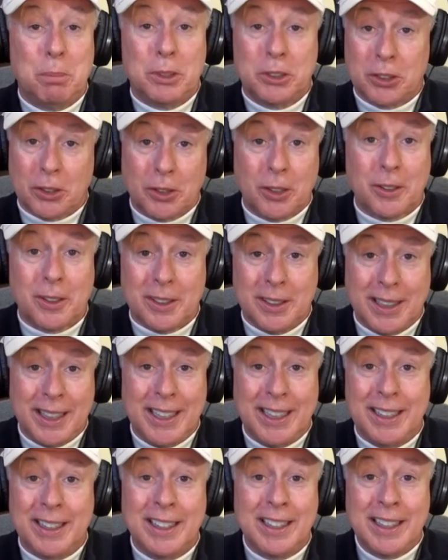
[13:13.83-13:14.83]
but you're going to
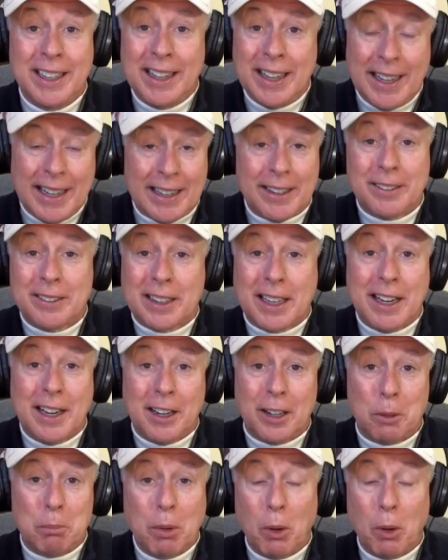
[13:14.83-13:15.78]
need health care.